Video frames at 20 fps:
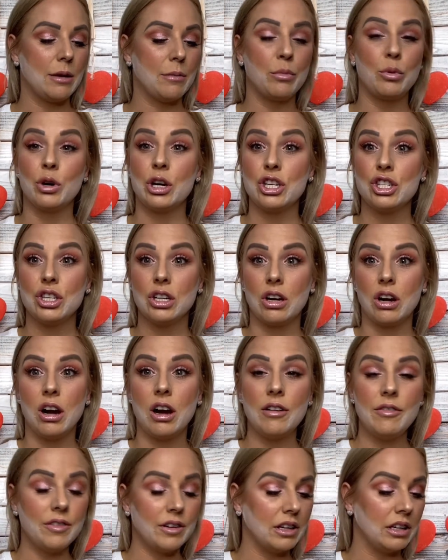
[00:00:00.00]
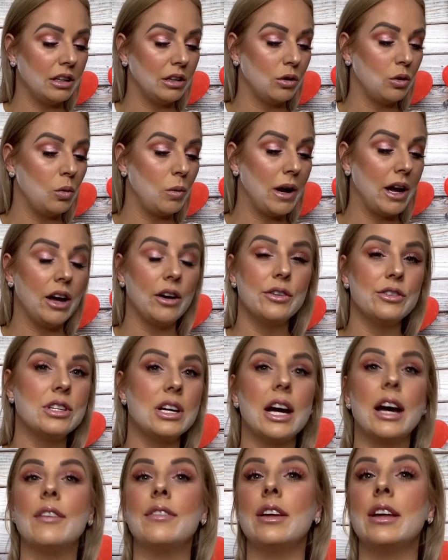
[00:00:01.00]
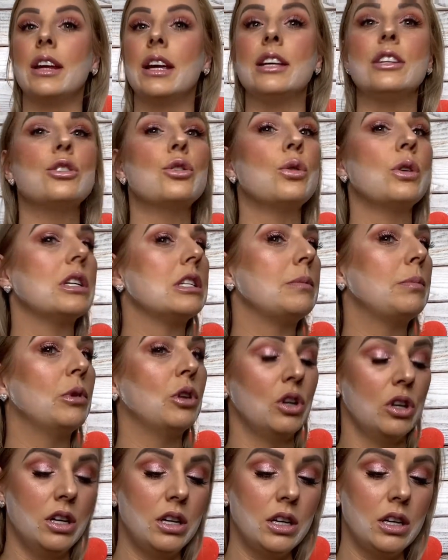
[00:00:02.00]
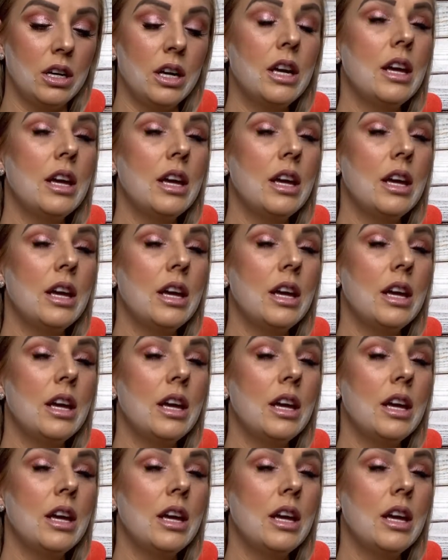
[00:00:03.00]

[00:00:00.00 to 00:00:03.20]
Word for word: brush it off in a little while to have that nice crisp look.